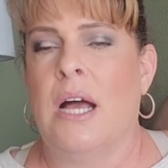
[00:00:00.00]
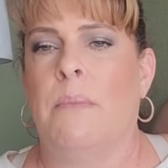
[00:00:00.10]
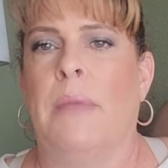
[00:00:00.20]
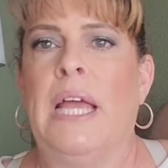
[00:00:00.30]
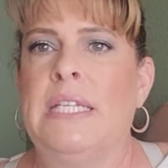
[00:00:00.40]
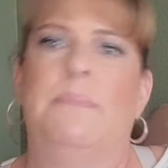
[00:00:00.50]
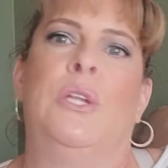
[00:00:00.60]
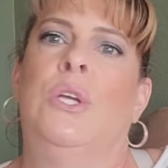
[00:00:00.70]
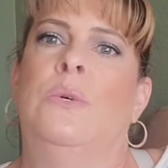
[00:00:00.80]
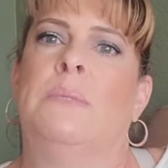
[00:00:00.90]
My
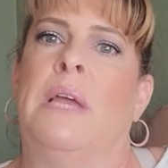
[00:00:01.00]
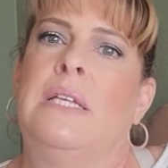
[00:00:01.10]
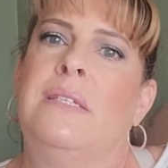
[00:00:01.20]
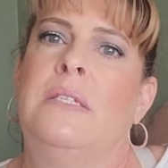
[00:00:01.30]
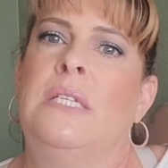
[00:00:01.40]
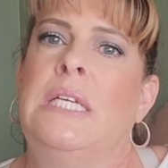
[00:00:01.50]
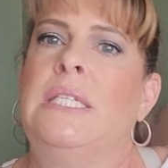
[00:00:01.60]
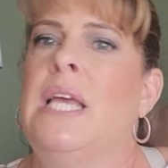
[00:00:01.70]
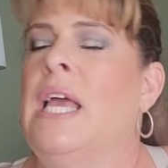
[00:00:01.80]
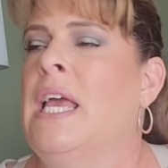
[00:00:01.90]
husband, who is my
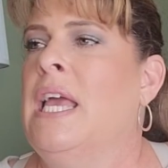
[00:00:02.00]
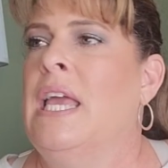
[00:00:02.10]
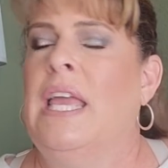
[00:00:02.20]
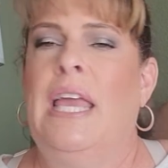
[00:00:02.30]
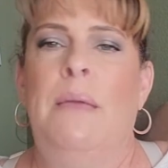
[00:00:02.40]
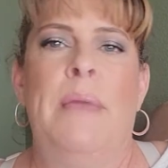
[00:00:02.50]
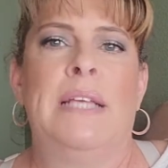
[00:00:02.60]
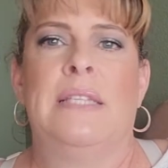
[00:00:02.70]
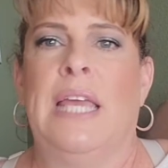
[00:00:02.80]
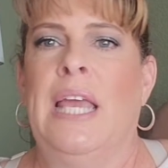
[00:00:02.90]
assistant, he
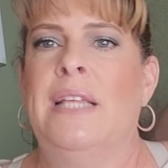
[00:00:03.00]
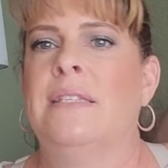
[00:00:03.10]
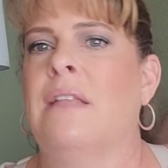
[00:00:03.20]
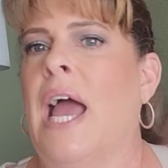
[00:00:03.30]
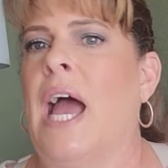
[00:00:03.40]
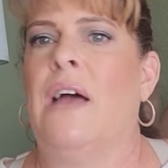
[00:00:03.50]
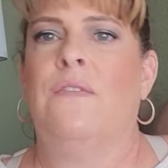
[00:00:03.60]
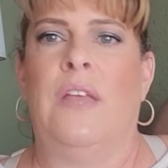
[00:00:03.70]
makes the kids laugh